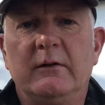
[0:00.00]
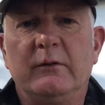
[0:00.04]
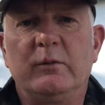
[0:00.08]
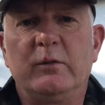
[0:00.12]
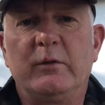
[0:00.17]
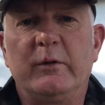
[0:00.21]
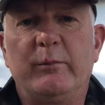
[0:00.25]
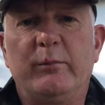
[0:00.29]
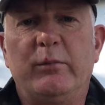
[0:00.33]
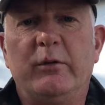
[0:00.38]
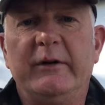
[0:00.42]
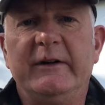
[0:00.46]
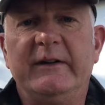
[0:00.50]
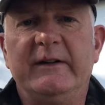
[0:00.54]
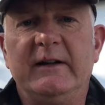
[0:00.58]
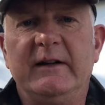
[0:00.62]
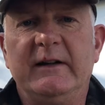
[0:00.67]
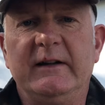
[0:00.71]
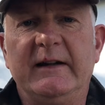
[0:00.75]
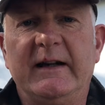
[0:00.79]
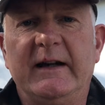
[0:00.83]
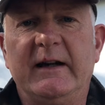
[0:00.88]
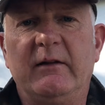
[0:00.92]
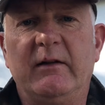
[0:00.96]
as we're
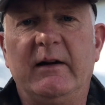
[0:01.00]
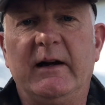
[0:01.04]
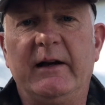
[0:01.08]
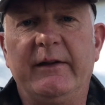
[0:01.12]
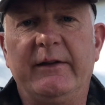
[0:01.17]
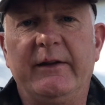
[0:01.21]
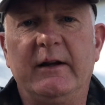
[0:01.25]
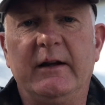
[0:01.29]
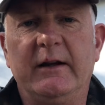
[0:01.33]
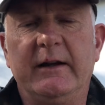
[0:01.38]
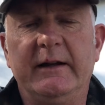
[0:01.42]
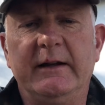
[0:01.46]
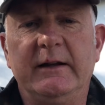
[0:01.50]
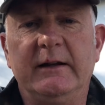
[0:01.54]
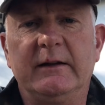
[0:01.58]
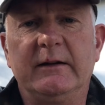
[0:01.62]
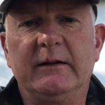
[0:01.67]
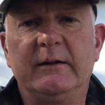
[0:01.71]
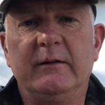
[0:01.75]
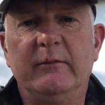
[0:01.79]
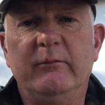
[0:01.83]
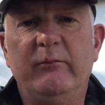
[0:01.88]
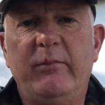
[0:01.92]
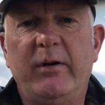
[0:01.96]
pointing now at the lake.
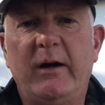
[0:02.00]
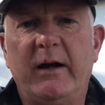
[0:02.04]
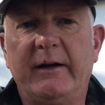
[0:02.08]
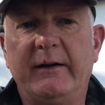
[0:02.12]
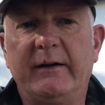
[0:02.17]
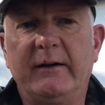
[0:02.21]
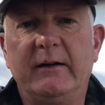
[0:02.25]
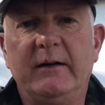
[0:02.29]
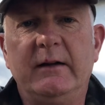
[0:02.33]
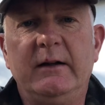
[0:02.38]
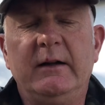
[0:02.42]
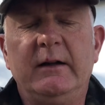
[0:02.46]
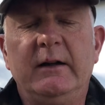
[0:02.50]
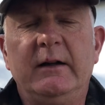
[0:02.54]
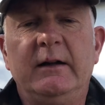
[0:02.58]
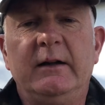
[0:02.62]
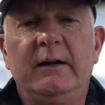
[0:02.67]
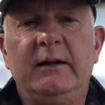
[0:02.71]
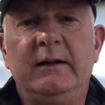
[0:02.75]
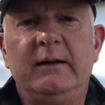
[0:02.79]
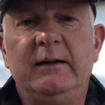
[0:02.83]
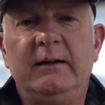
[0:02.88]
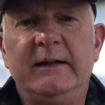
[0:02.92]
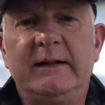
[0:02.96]
But
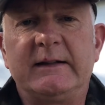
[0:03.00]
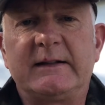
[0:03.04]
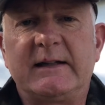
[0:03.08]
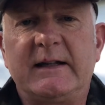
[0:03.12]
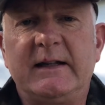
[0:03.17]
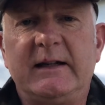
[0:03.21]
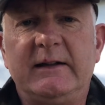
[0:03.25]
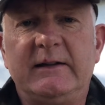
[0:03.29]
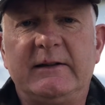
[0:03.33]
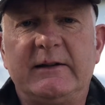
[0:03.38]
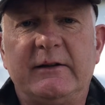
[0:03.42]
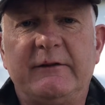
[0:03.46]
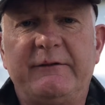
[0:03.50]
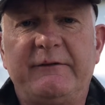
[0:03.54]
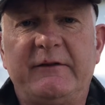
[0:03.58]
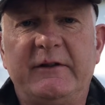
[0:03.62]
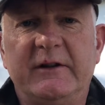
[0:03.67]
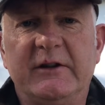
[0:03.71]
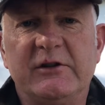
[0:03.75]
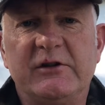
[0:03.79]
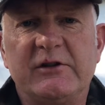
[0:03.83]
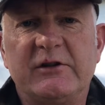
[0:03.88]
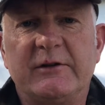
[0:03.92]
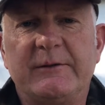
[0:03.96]
let's get into the
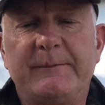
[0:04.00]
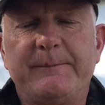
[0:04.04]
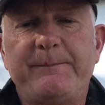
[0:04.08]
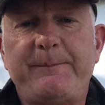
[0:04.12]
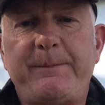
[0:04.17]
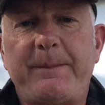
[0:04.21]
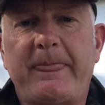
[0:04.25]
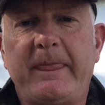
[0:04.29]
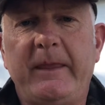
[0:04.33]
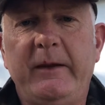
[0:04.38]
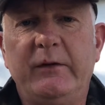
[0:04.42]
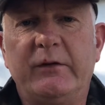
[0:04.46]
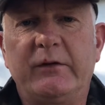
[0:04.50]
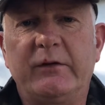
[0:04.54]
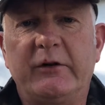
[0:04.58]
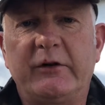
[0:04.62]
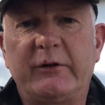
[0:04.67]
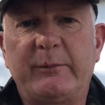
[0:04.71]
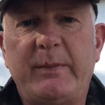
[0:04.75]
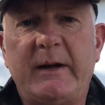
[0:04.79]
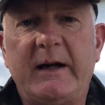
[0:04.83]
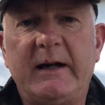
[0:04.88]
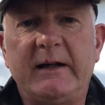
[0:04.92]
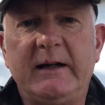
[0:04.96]
fridge. You saw
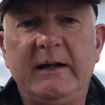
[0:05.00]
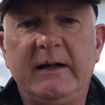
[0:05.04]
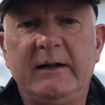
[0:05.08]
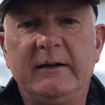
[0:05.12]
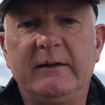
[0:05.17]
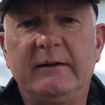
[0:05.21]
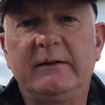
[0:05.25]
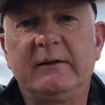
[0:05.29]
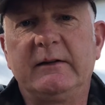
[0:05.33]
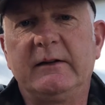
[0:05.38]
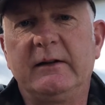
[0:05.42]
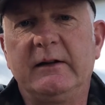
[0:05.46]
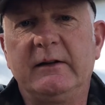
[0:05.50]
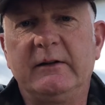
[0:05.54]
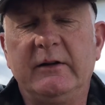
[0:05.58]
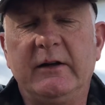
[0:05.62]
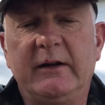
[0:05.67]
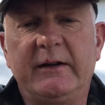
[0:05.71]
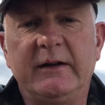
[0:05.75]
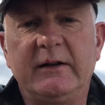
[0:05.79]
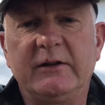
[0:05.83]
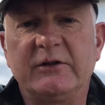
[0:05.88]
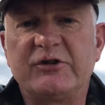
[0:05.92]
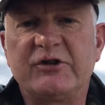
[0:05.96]
us pack it,
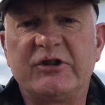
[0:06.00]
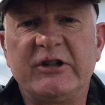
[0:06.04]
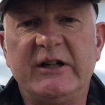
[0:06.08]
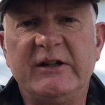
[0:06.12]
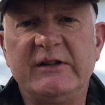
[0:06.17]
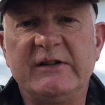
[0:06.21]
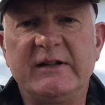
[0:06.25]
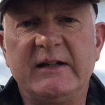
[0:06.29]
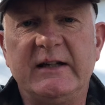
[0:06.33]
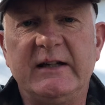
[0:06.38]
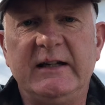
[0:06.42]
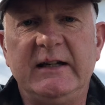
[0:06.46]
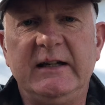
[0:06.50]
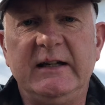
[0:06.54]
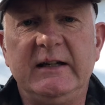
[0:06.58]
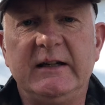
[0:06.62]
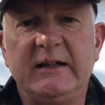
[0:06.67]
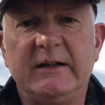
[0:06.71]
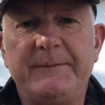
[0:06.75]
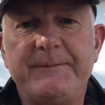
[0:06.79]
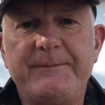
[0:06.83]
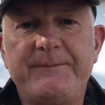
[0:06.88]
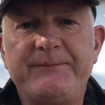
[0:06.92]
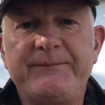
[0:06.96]
nothing has changed there
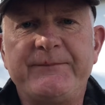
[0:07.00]
here.